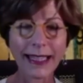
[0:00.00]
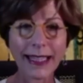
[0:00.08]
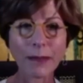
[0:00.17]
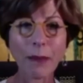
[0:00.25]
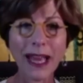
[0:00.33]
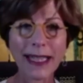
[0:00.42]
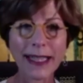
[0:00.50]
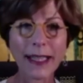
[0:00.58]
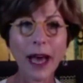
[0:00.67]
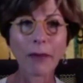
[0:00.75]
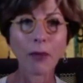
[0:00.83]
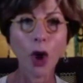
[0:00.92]
It's based
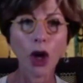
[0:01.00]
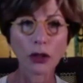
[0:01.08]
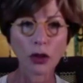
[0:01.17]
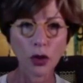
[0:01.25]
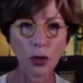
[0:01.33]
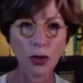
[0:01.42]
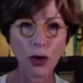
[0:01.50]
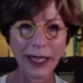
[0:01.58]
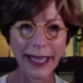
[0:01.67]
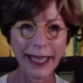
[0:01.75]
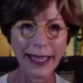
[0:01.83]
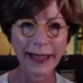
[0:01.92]
on Martin Luther
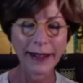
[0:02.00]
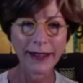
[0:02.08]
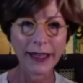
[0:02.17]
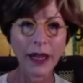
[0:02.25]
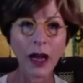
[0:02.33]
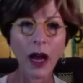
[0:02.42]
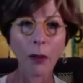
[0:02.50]
King's